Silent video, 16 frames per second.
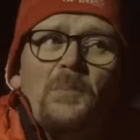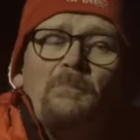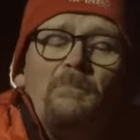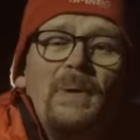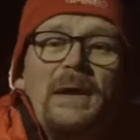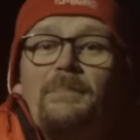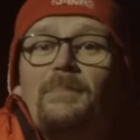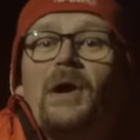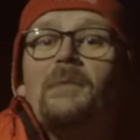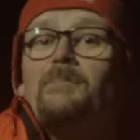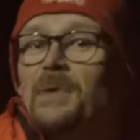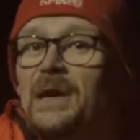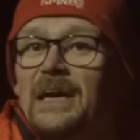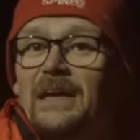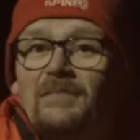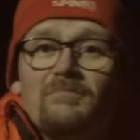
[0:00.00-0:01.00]
bit by
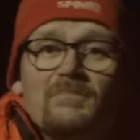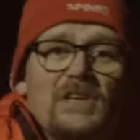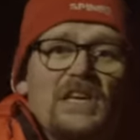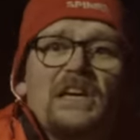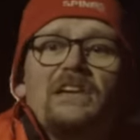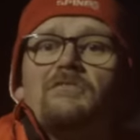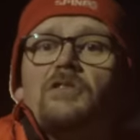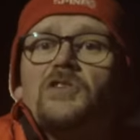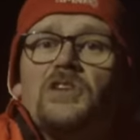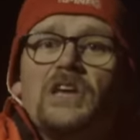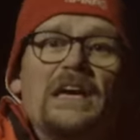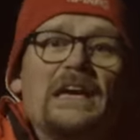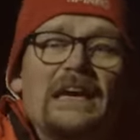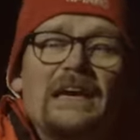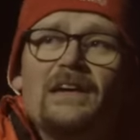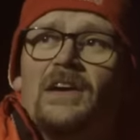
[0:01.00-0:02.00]
bit, year on
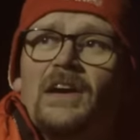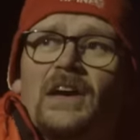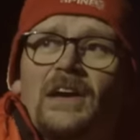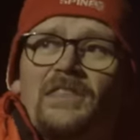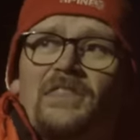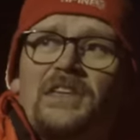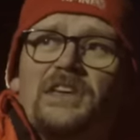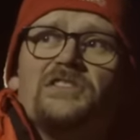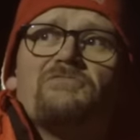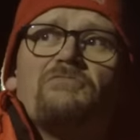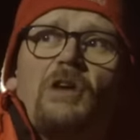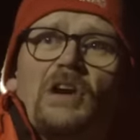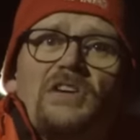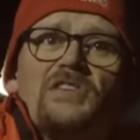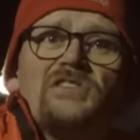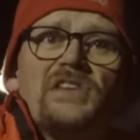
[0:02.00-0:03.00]
year, these
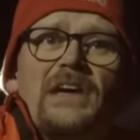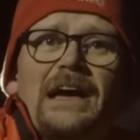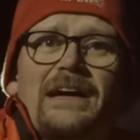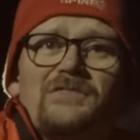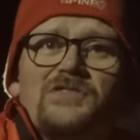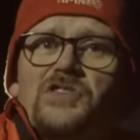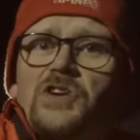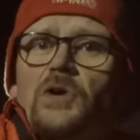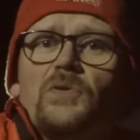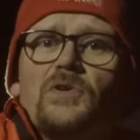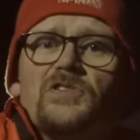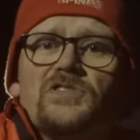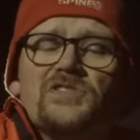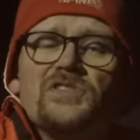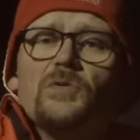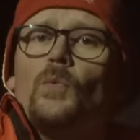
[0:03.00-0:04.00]
runners have shown
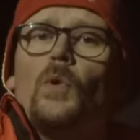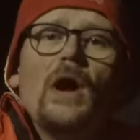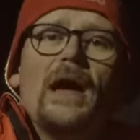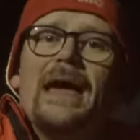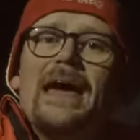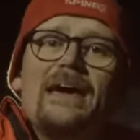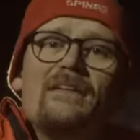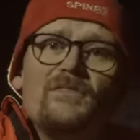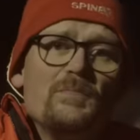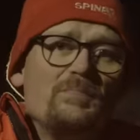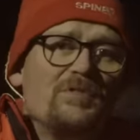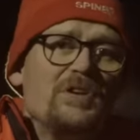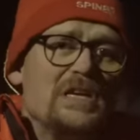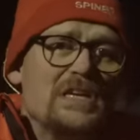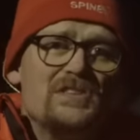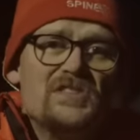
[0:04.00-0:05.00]
us that whatever
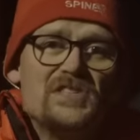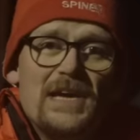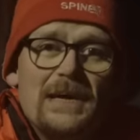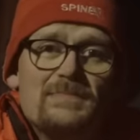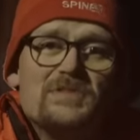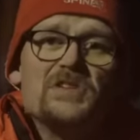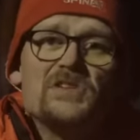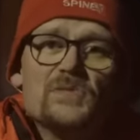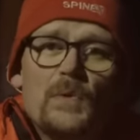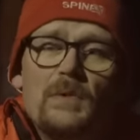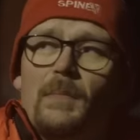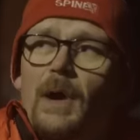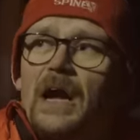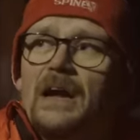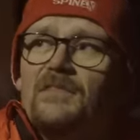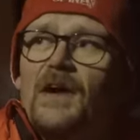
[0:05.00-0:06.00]
preconceptions we
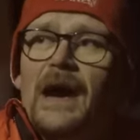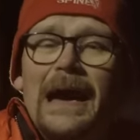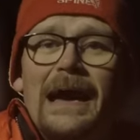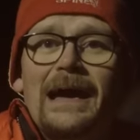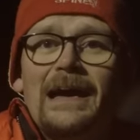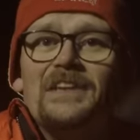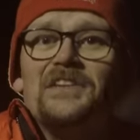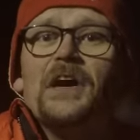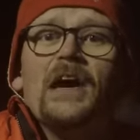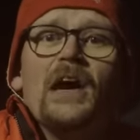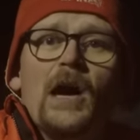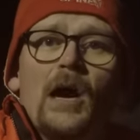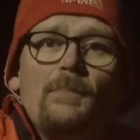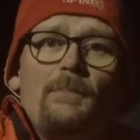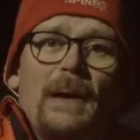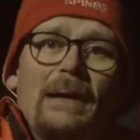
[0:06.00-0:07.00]
might have had
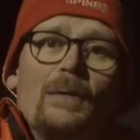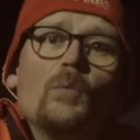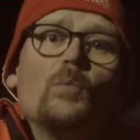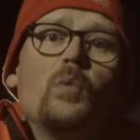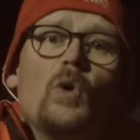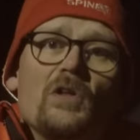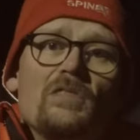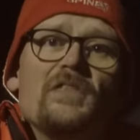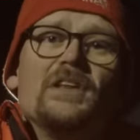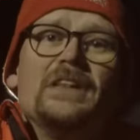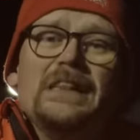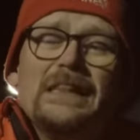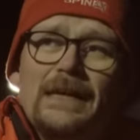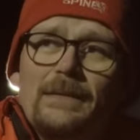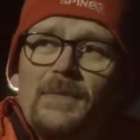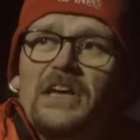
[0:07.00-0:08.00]
about what the
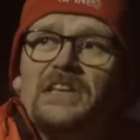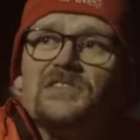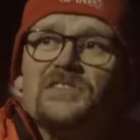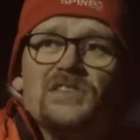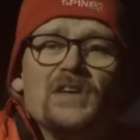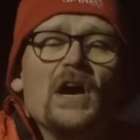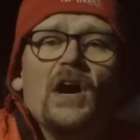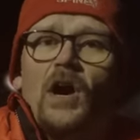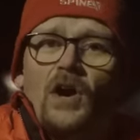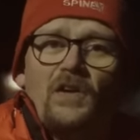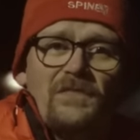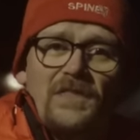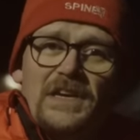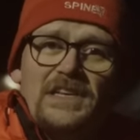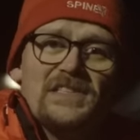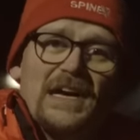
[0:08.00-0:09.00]
limits
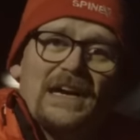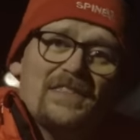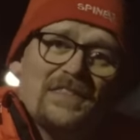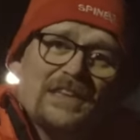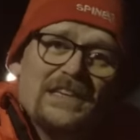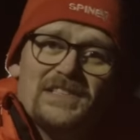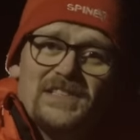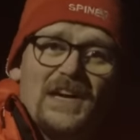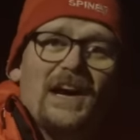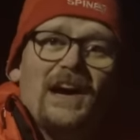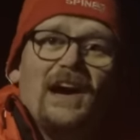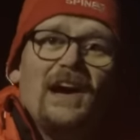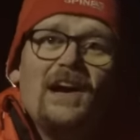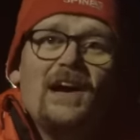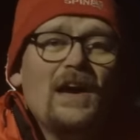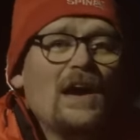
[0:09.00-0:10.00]
of these athletes are,